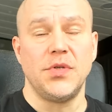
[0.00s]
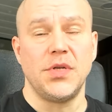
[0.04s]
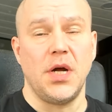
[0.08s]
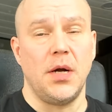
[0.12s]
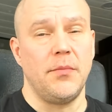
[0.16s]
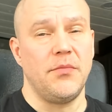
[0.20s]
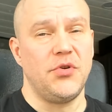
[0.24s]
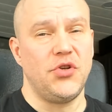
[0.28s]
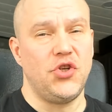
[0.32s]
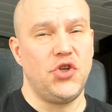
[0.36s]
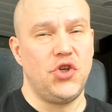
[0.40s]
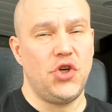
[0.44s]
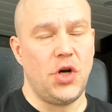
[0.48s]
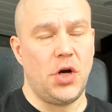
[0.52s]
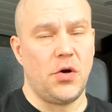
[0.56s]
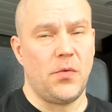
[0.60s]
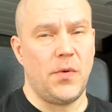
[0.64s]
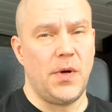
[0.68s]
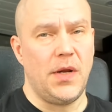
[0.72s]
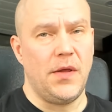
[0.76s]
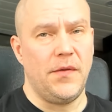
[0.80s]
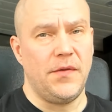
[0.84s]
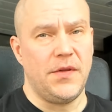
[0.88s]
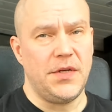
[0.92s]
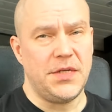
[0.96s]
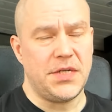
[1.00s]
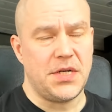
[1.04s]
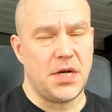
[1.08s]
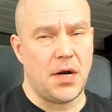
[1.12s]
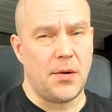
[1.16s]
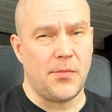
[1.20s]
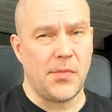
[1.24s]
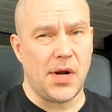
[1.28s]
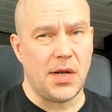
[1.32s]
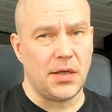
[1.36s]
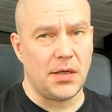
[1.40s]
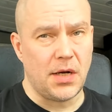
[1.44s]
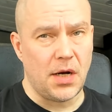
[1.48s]
I'm Jerry and this time
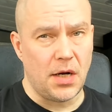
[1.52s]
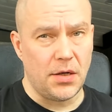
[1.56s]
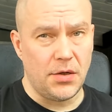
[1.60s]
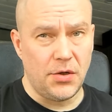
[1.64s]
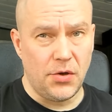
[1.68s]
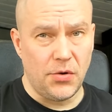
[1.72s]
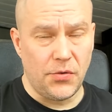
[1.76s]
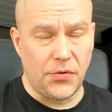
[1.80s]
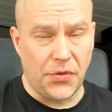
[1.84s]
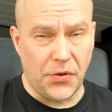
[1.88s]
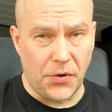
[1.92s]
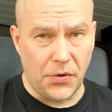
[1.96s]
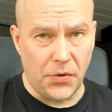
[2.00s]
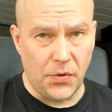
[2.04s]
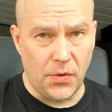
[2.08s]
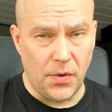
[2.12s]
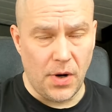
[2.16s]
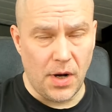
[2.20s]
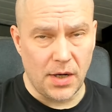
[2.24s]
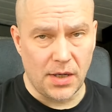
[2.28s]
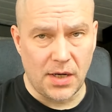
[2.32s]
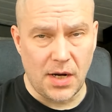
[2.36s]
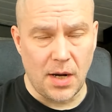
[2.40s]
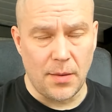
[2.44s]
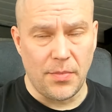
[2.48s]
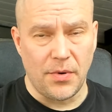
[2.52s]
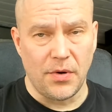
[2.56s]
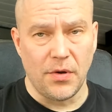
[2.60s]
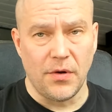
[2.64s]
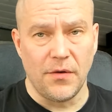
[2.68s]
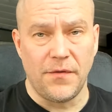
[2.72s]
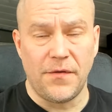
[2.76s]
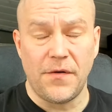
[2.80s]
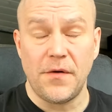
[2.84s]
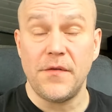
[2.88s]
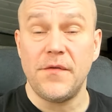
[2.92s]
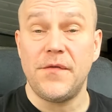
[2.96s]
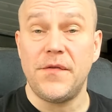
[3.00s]
I'll guide you through a couple
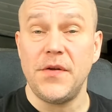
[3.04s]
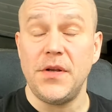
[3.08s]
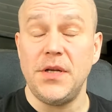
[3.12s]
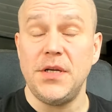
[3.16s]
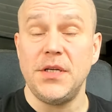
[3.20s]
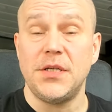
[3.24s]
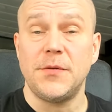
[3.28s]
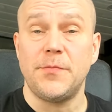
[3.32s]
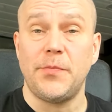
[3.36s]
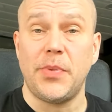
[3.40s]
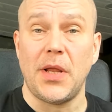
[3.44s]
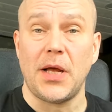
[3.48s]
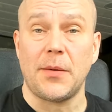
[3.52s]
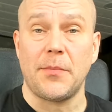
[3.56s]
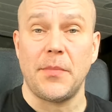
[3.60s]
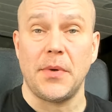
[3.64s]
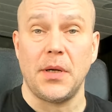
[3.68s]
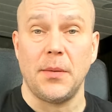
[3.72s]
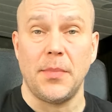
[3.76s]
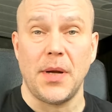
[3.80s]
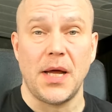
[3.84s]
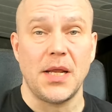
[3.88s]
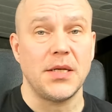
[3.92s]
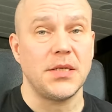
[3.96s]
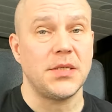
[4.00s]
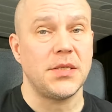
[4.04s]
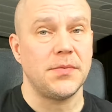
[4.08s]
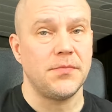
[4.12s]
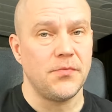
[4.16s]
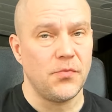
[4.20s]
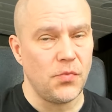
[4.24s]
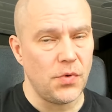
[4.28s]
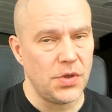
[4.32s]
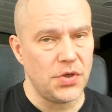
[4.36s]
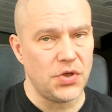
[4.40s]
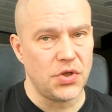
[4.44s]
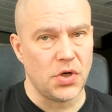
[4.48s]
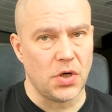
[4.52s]
of Finnish black metal bands
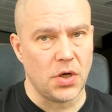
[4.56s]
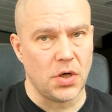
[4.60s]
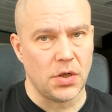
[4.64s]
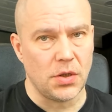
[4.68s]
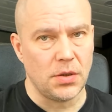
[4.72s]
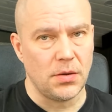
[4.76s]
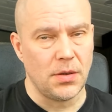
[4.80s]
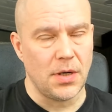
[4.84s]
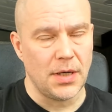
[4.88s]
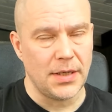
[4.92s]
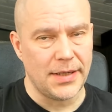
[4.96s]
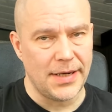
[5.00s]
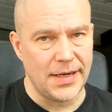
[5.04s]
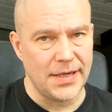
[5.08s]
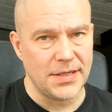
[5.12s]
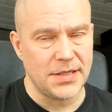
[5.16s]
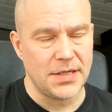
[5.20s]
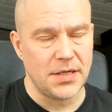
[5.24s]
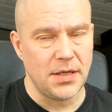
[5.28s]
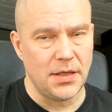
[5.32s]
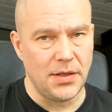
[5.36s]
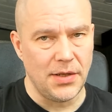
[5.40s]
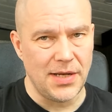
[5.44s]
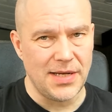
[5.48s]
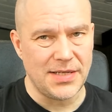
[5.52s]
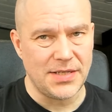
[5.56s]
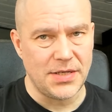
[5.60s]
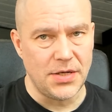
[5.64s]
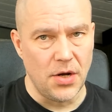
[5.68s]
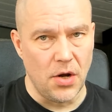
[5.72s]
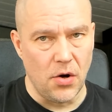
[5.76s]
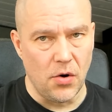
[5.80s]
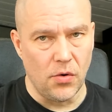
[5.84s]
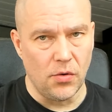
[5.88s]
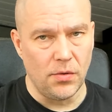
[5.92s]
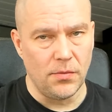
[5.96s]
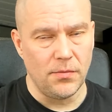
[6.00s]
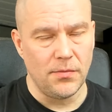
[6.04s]
which are, I guess, less
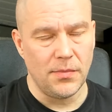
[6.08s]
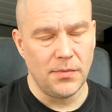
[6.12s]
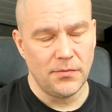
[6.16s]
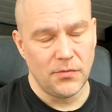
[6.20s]
known.